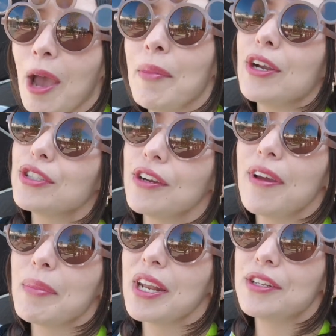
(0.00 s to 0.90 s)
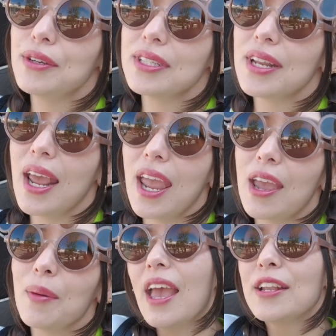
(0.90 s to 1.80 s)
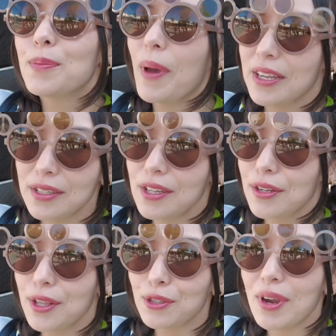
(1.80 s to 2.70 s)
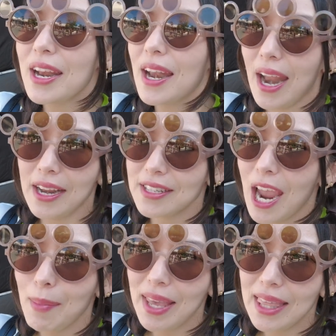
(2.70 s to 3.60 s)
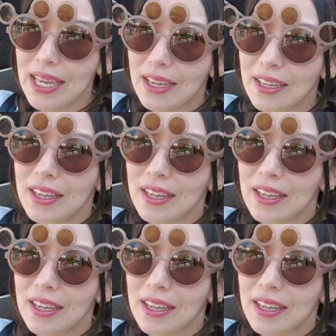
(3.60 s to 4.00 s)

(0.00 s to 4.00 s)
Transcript: I'm not sure if I'm gonna do it today. It's best to do this ride at nighttime, I think,